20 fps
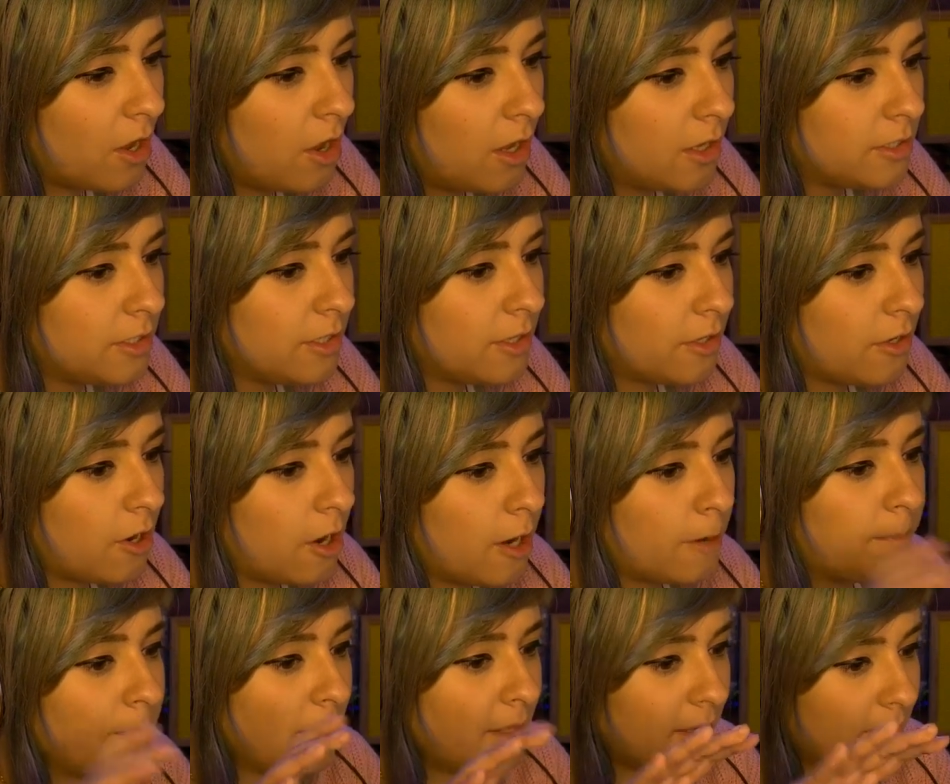onto the
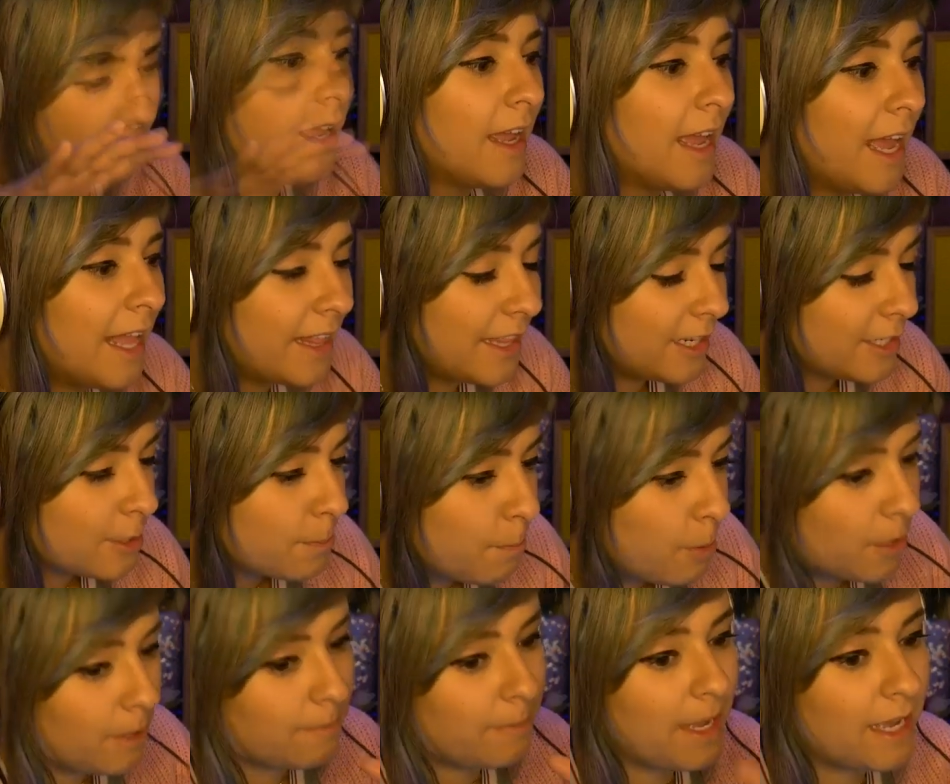carpet, and they just
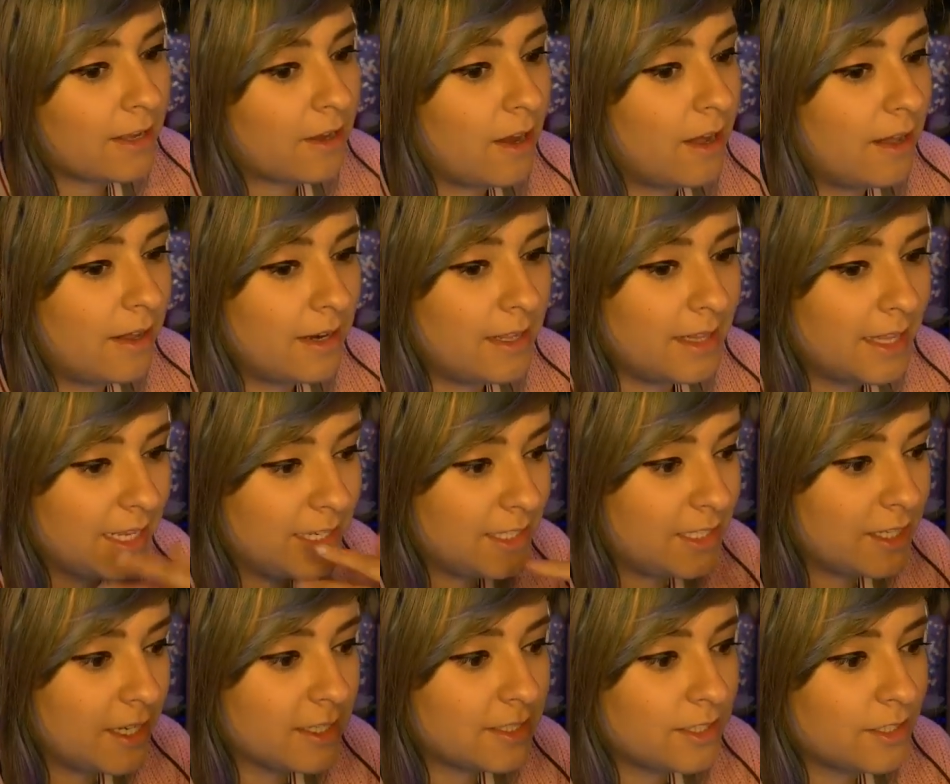put it back on and like
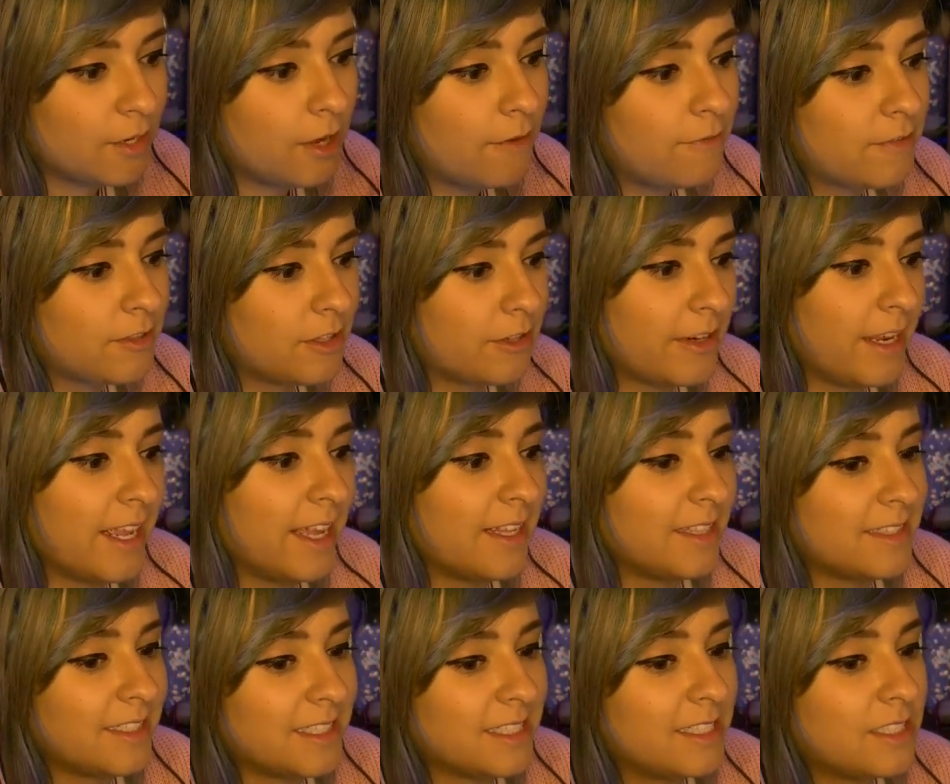dust it off with their
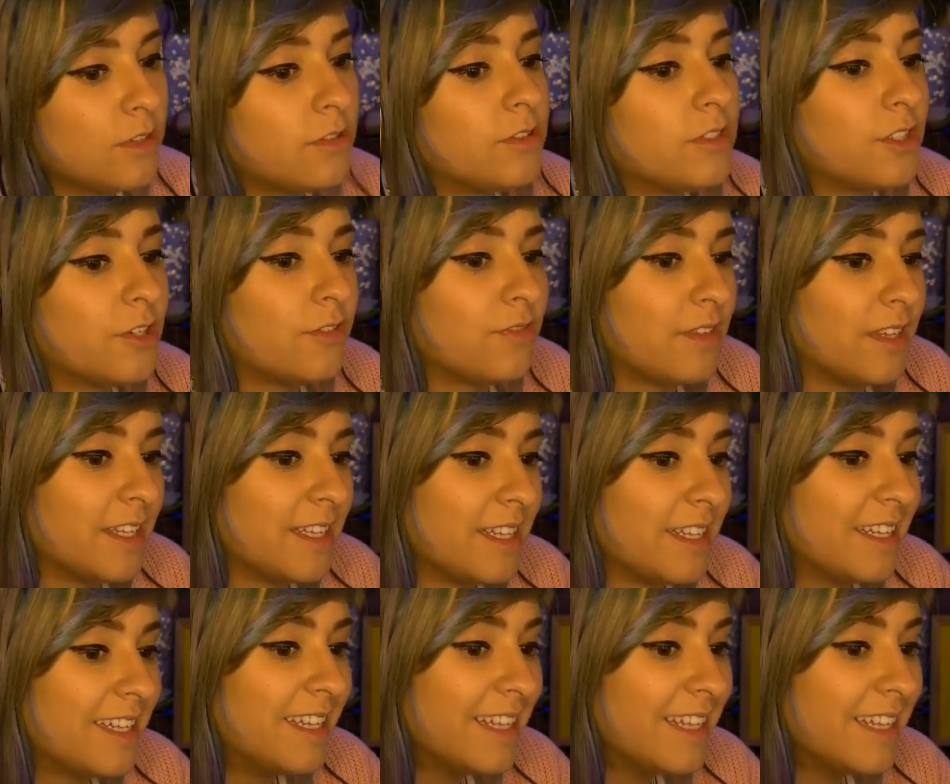hands and still served it.